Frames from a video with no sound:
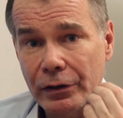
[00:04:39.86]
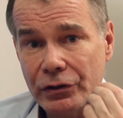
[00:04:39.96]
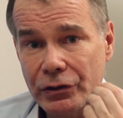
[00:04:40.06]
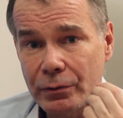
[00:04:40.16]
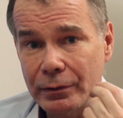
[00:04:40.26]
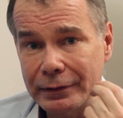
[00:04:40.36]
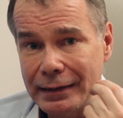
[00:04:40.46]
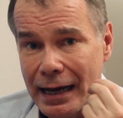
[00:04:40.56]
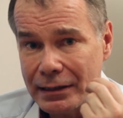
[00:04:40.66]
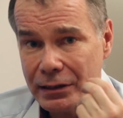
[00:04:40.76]
So
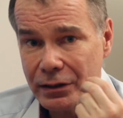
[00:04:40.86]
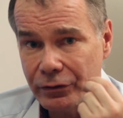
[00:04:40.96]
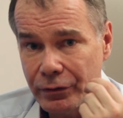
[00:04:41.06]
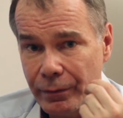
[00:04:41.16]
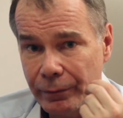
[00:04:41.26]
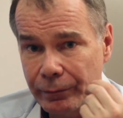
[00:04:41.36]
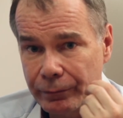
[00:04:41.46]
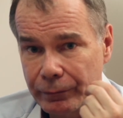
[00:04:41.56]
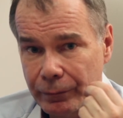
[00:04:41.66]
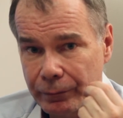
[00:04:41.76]
that's the
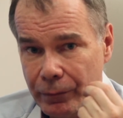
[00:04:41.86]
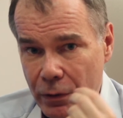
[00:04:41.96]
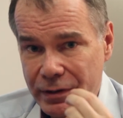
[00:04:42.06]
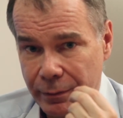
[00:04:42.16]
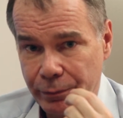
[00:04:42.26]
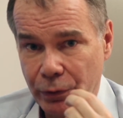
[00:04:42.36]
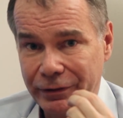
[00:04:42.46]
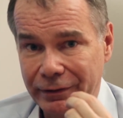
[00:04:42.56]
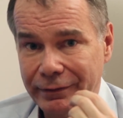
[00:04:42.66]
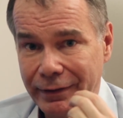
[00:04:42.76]
most
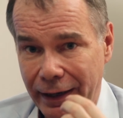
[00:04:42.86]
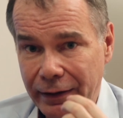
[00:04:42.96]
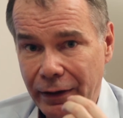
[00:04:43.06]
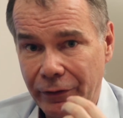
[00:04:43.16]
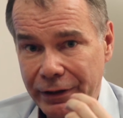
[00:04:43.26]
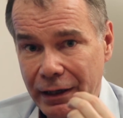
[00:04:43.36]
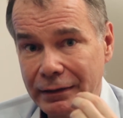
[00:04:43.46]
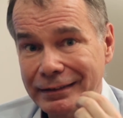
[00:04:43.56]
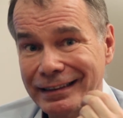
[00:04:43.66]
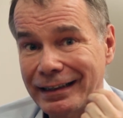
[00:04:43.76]
important thing
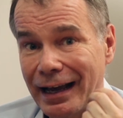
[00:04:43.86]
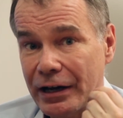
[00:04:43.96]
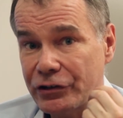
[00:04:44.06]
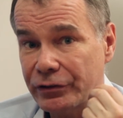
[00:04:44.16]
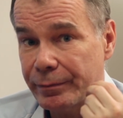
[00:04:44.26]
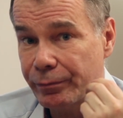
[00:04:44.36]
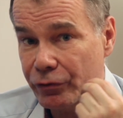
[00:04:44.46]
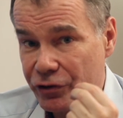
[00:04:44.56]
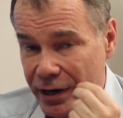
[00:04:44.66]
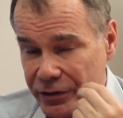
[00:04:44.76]
regarding
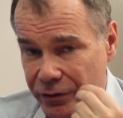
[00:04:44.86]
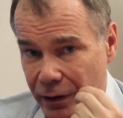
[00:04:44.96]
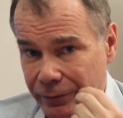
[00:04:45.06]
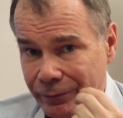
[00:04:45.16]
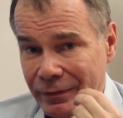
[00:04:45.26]
progesterone.